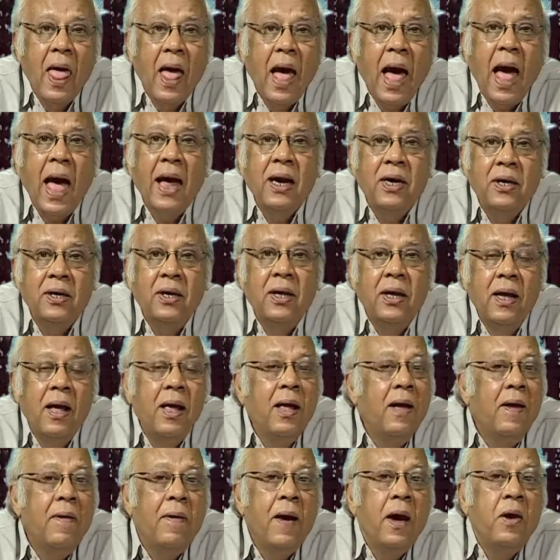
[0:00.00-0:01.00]
And
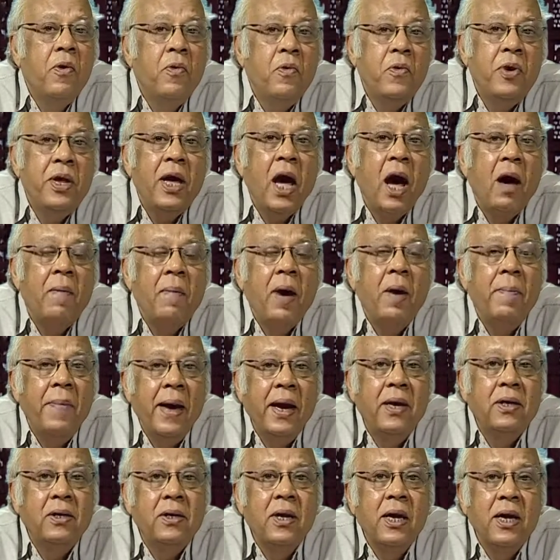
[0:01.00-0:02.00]
uh,
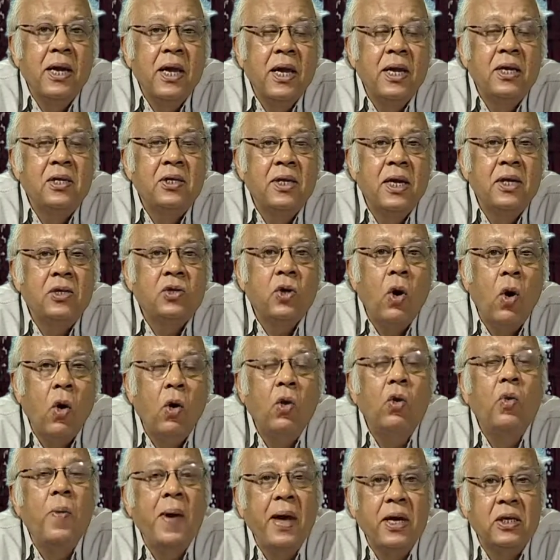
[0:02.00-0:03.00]
rearmament is, is
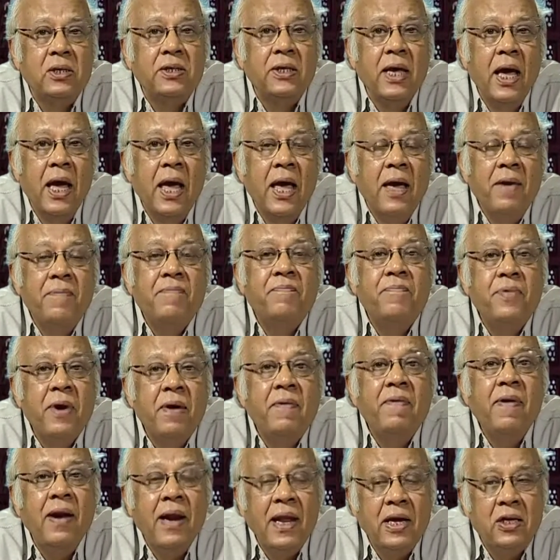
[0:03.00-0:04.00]
always
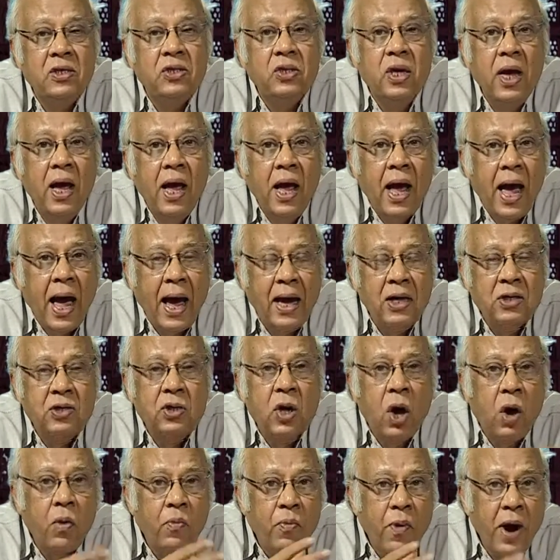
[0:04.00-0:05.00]
privileged as
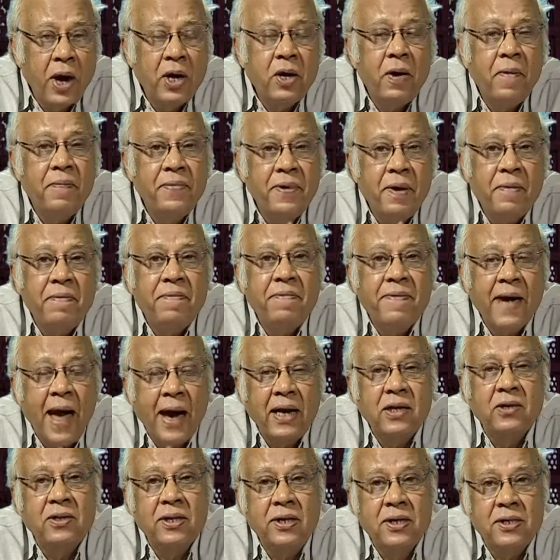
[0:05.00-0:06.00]
one of the
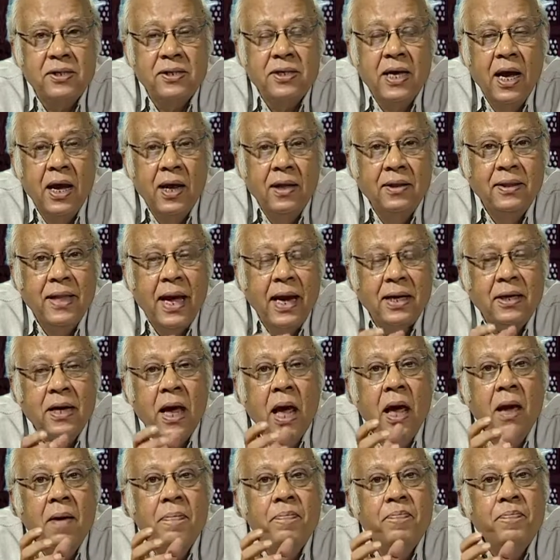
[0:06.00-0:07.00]
factors that
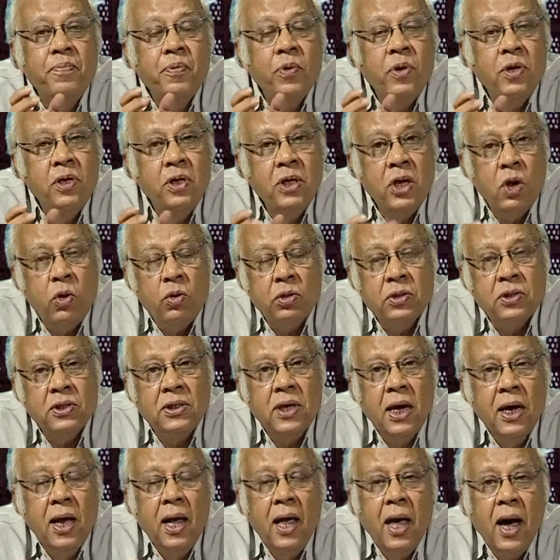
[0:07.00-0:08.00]

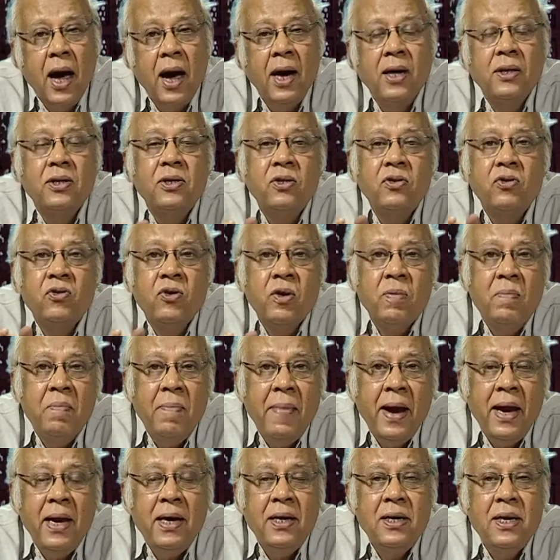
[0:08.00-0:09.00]
produced a
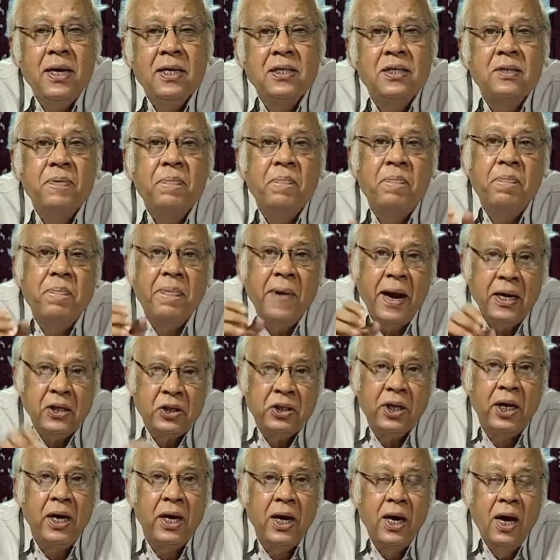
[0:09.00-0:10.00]
tremendous
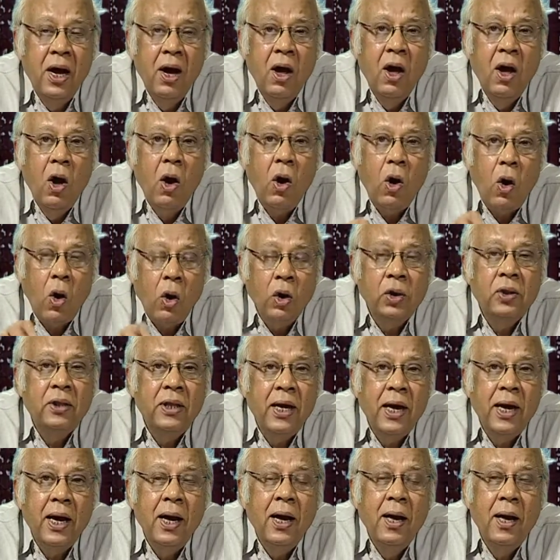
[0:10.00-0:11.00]
pressure on
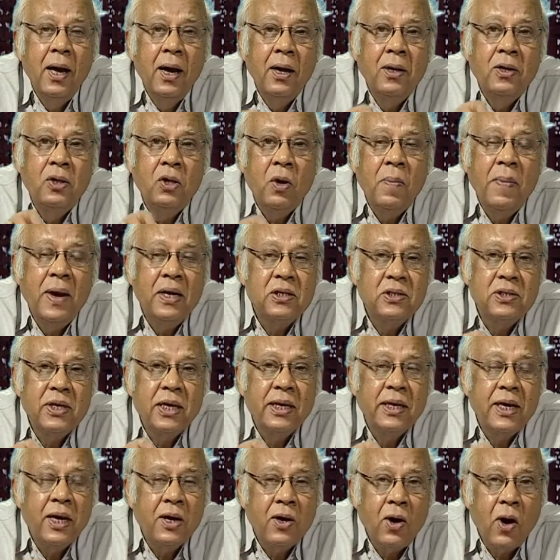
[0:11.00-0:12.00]
the
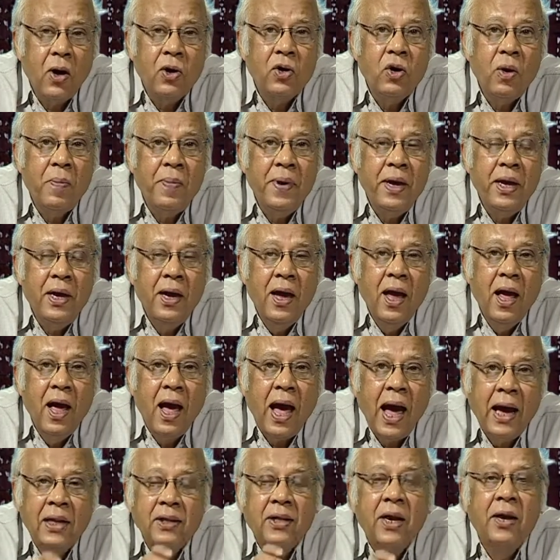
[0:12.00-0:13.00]
domestic economy
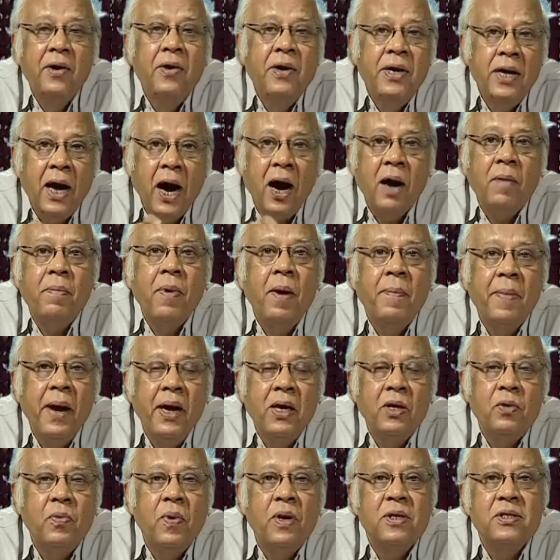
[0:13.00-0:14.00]
and the
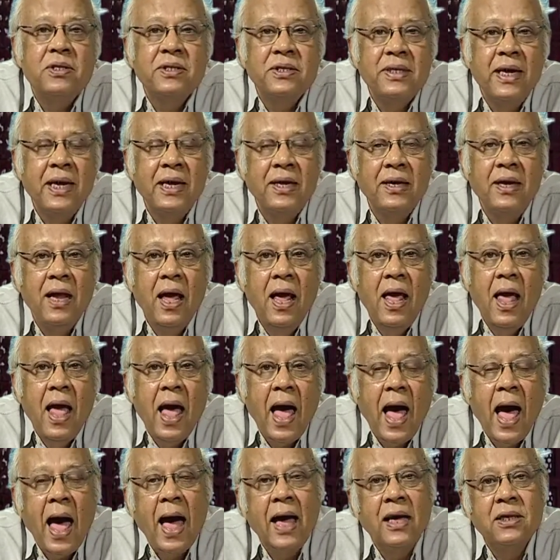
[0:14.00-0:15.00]
rearmament was seen
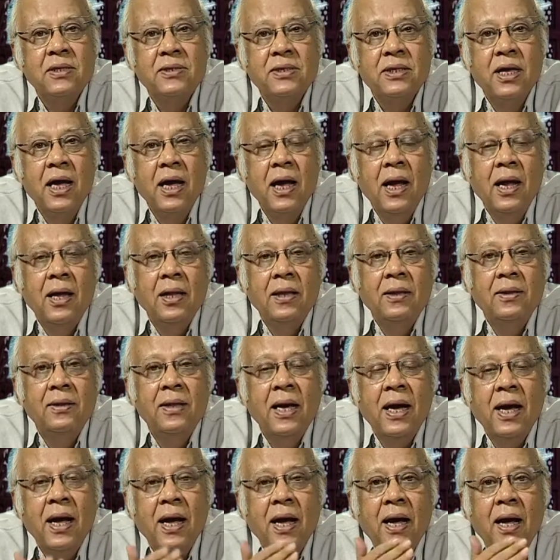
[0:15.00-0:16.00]
as
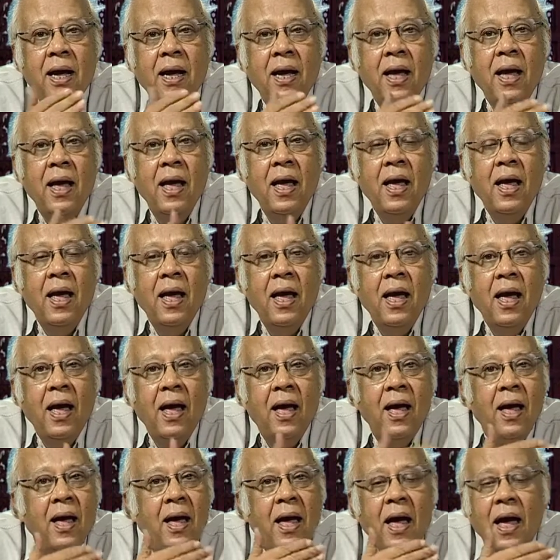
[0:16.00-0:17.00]
the
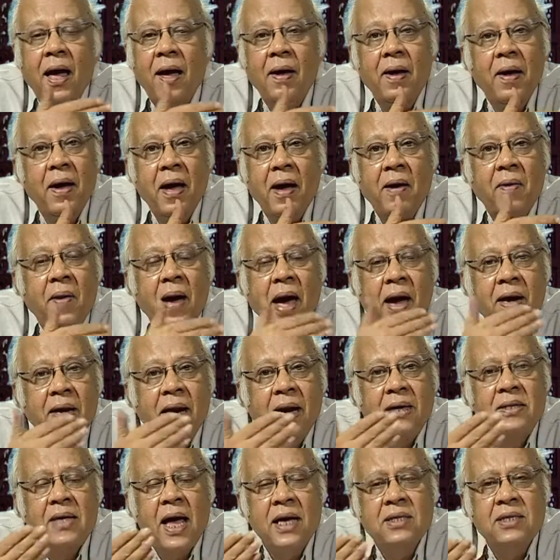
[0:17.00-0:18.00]
uh,
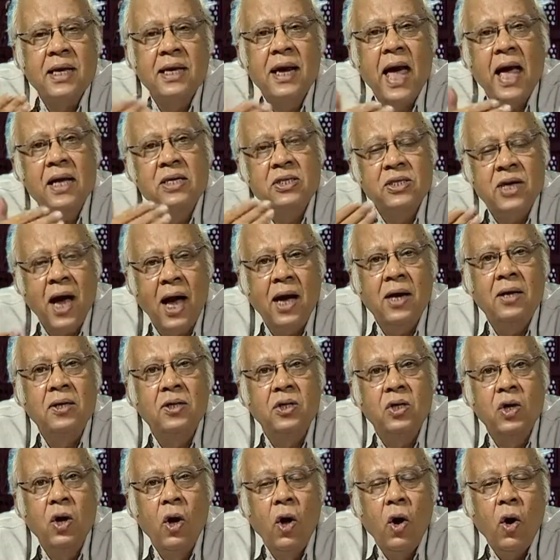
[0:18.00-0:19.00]
as an
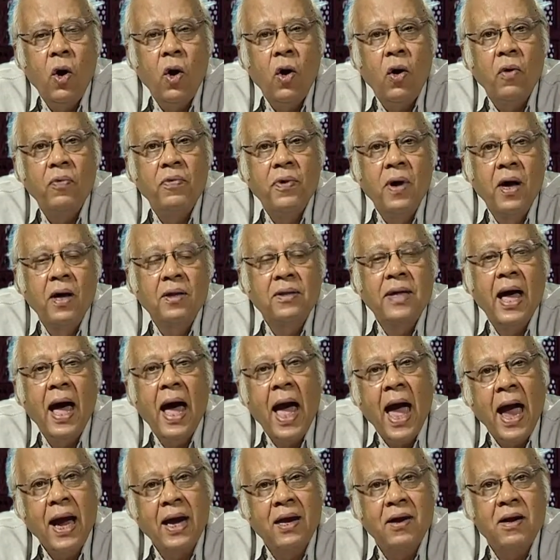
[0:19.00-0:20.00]
adjunct of the
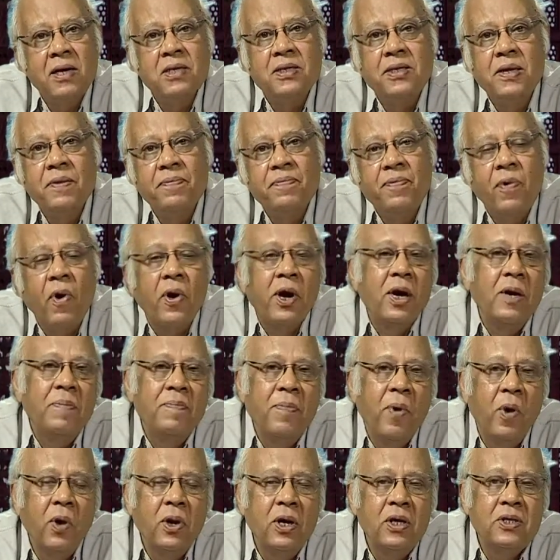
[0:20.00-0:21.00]
aggressive foreign
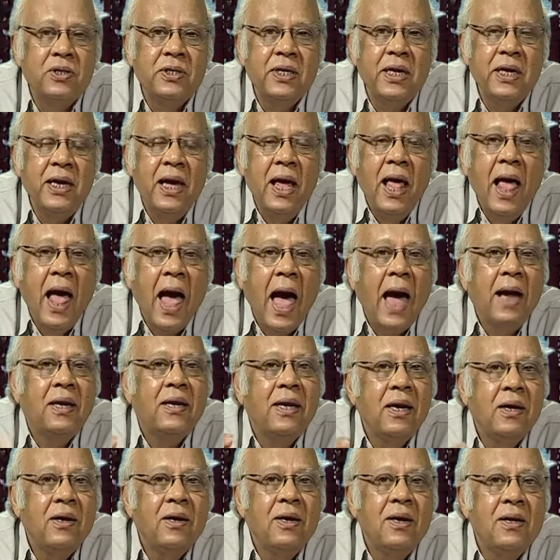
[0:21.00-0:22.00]
policy and
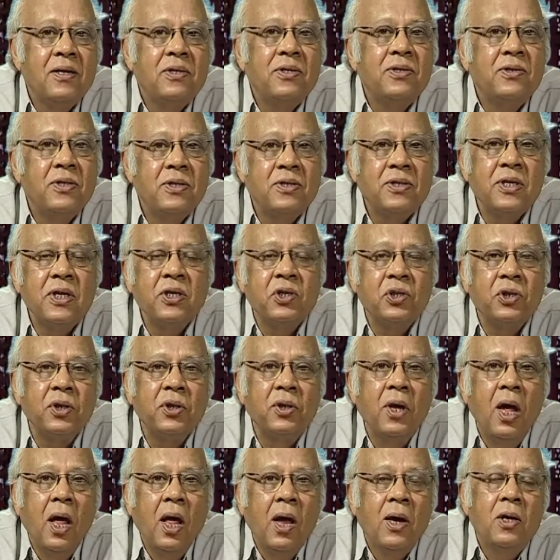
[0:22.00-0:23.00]
Hitler's
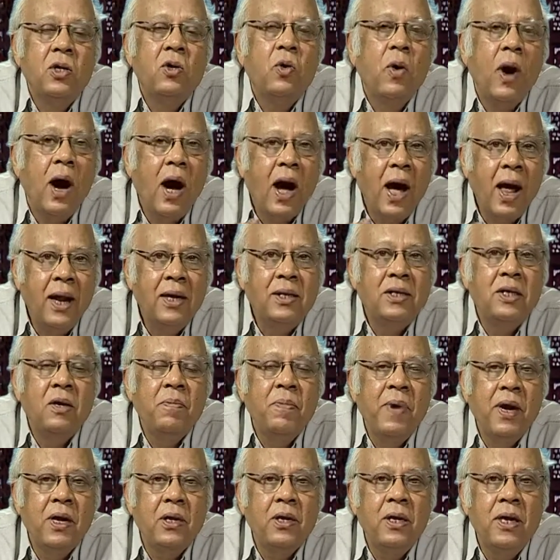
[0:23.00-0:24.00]
decision to
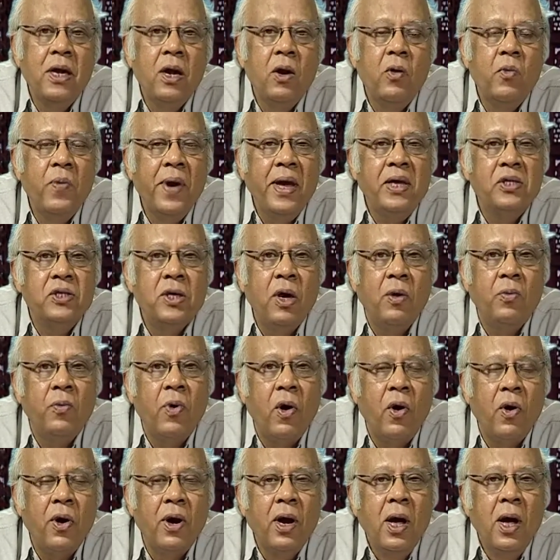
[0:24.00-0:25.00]
ultimately wage a
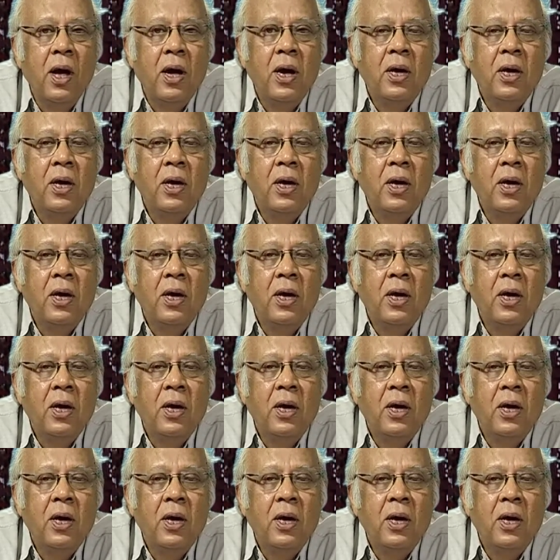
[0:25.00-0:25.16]
war.